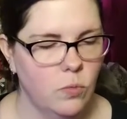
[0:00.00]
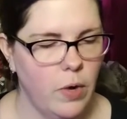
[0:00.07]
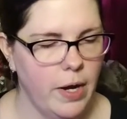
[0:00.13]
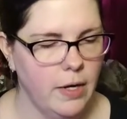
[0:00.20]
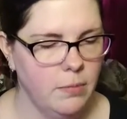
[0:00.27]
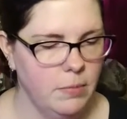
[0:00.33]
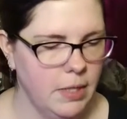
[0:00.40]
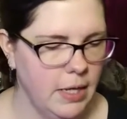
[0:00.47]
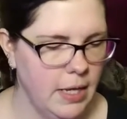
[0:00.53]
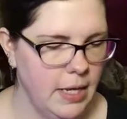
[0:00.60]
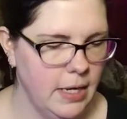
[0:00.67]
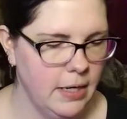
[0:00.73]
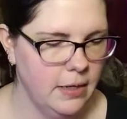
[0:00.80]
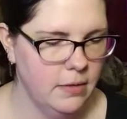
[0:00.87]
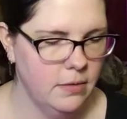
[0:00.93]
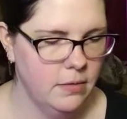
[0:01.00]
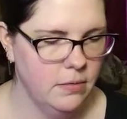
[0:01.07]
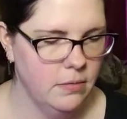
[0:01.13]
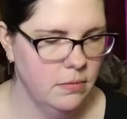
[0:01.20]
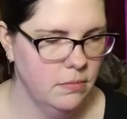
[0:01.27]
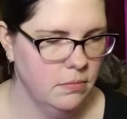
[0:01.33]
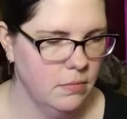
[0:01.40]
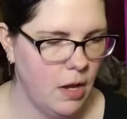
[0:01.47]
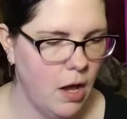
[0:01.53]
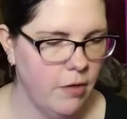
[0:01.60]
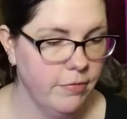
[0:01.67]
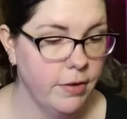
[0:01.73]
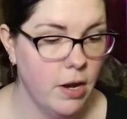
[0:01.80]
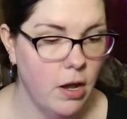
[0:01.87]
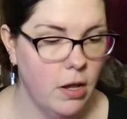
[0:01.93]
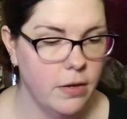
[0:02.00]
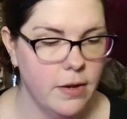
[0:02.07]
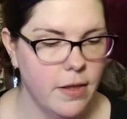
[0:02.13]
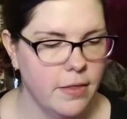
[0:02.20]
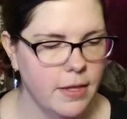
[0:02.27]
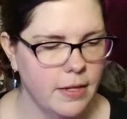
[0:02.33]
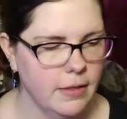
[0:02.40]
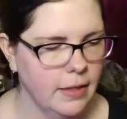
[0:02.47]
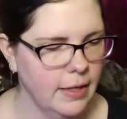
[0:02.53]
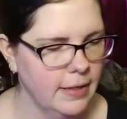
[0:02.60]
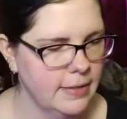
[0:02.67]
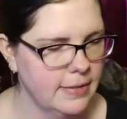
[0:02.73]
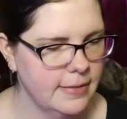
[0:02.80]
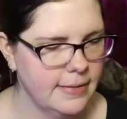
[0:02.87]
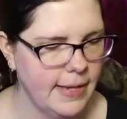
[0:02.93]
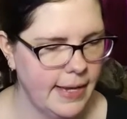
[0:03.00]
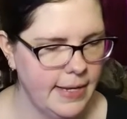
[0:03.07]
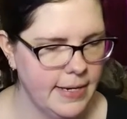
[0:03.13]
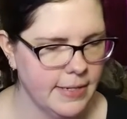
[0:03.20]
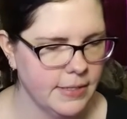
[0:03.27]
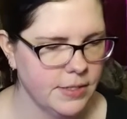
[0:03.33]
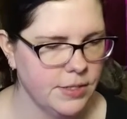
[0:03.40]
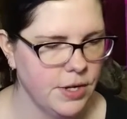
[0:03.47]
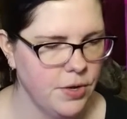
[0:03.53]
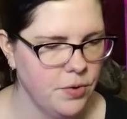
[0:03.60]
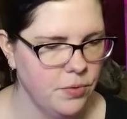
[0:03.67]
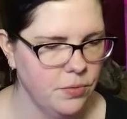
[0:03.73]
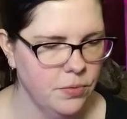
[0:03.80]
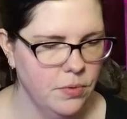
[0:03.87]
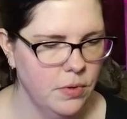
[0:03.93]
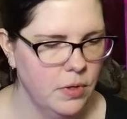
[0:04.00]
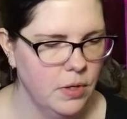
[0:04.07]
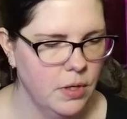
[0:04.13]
randomly in it off and on, nothing like set in stone.